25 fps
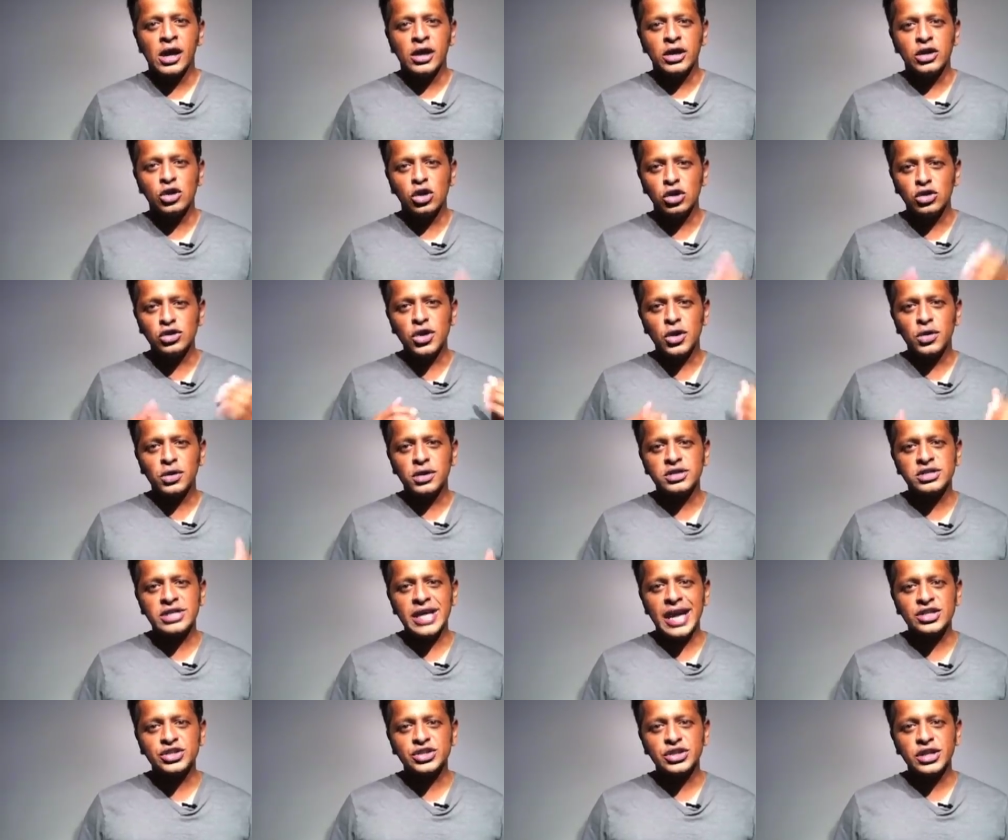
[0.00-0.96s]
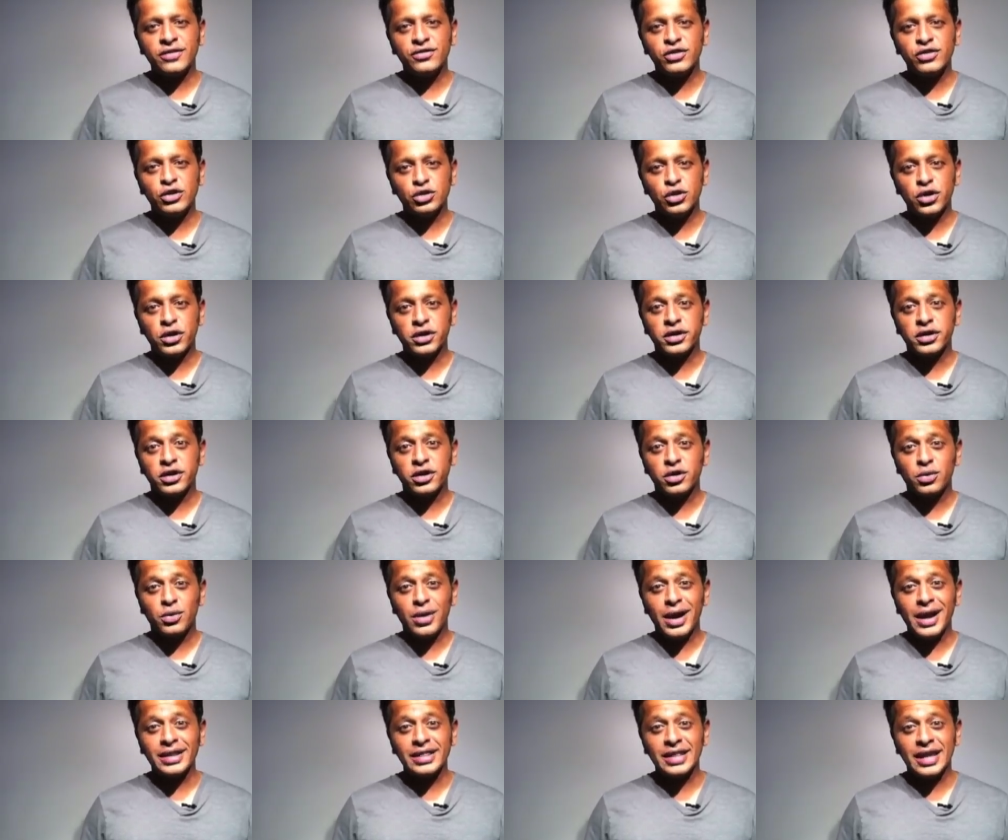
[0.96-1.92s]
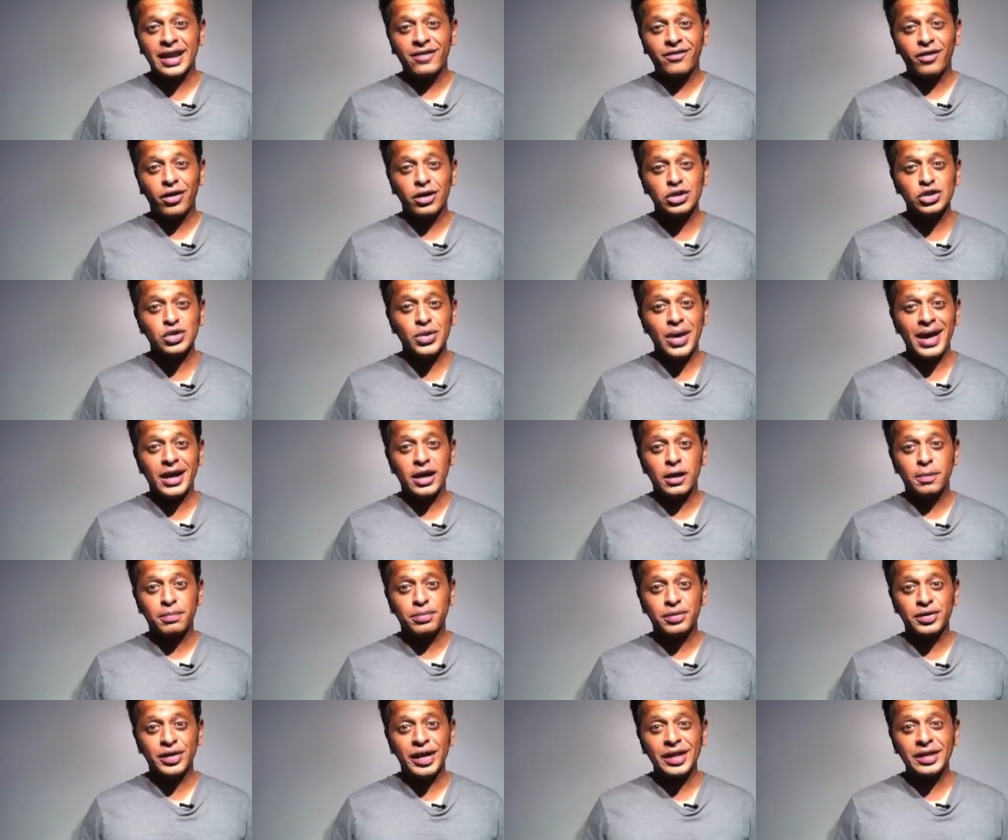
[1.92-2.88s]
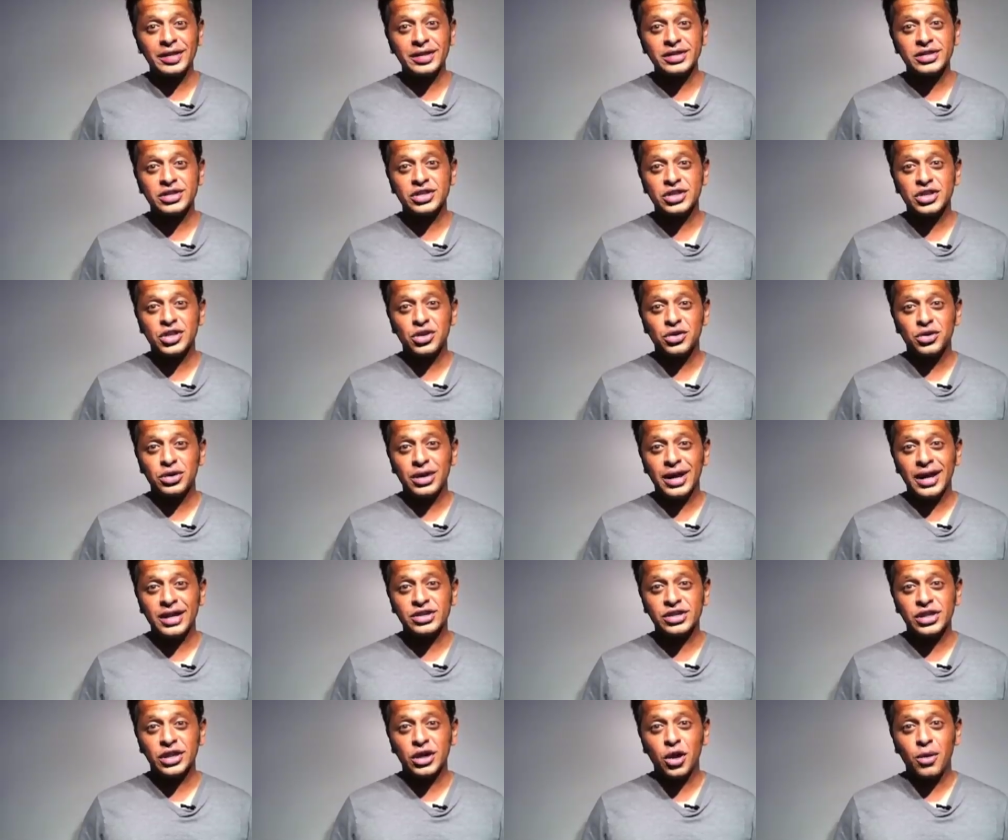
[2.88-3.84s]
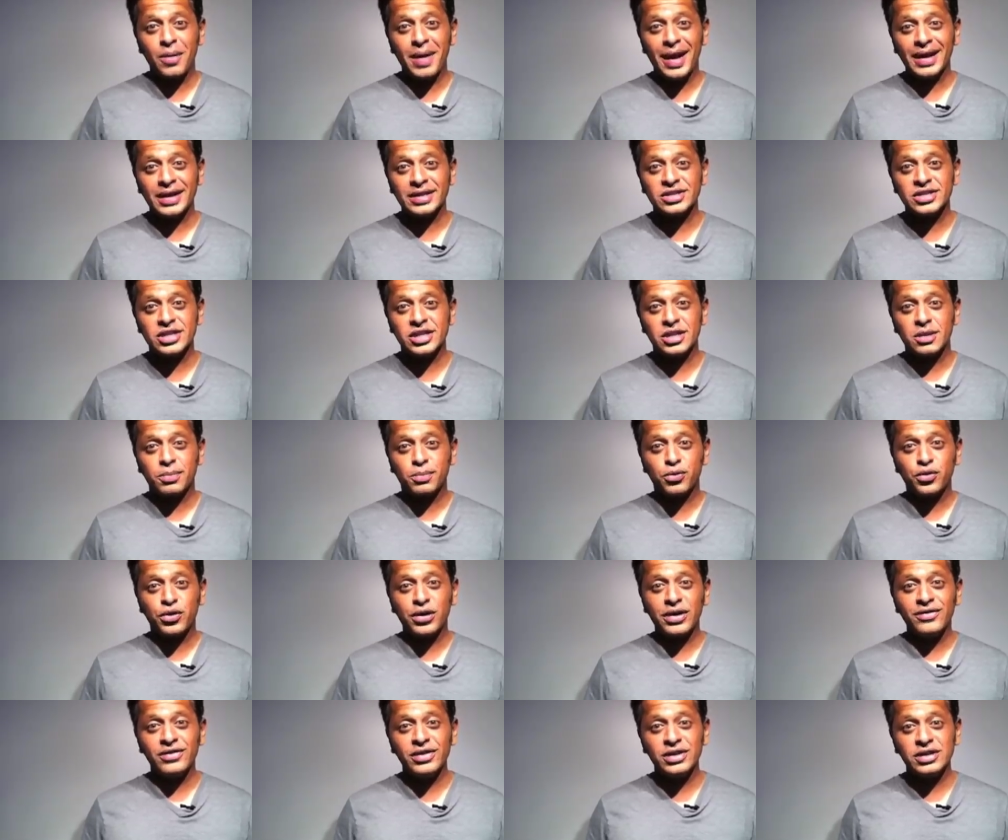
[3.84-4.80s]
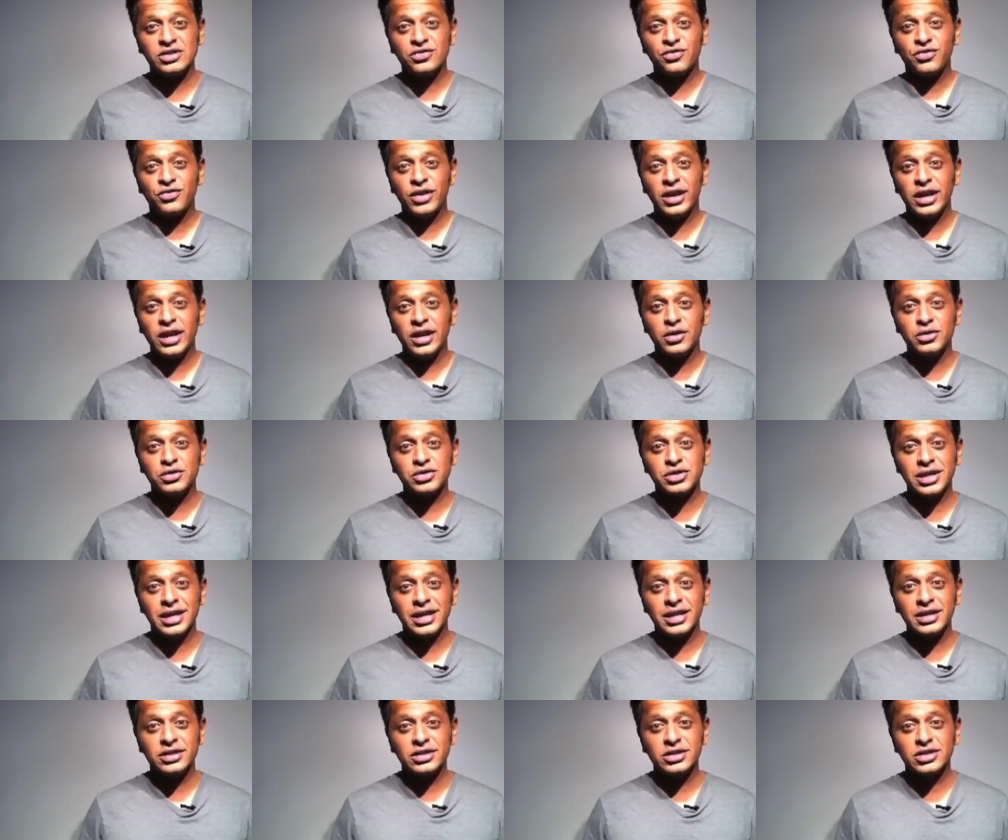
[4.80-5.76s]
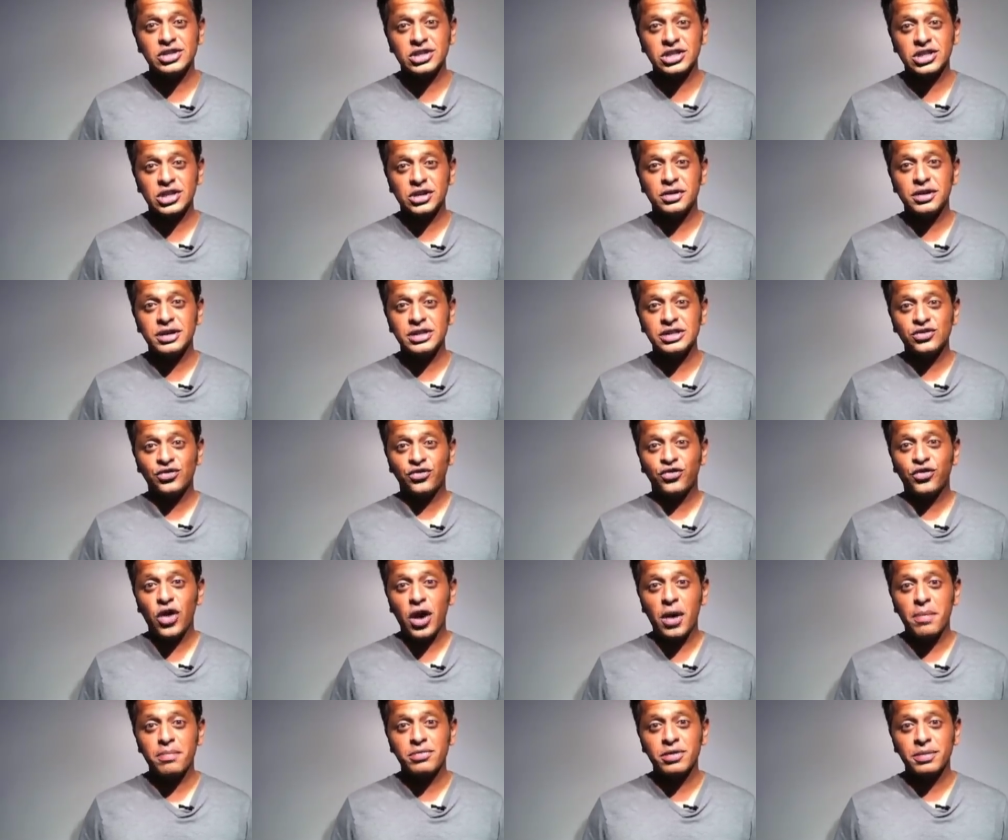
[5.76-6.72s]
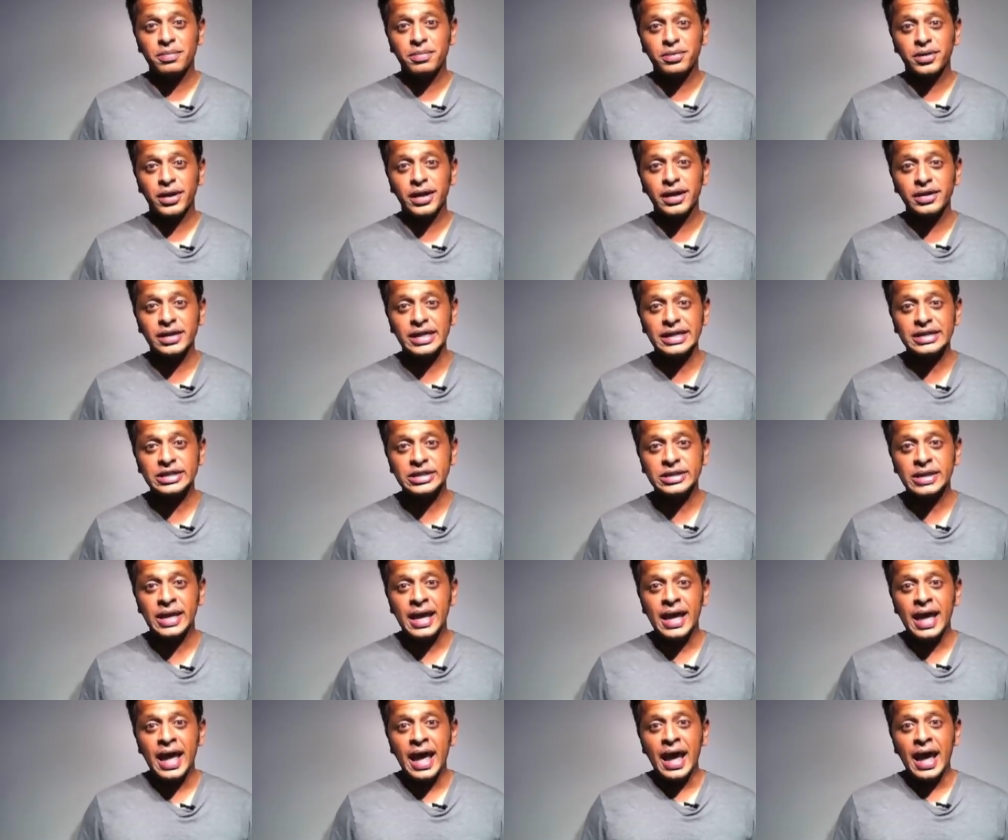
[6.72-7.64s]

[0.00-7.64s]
You'll notice actually if you look to the right that I've also added a playlist so you can actually go back and see the previous videos in the series from the playlist.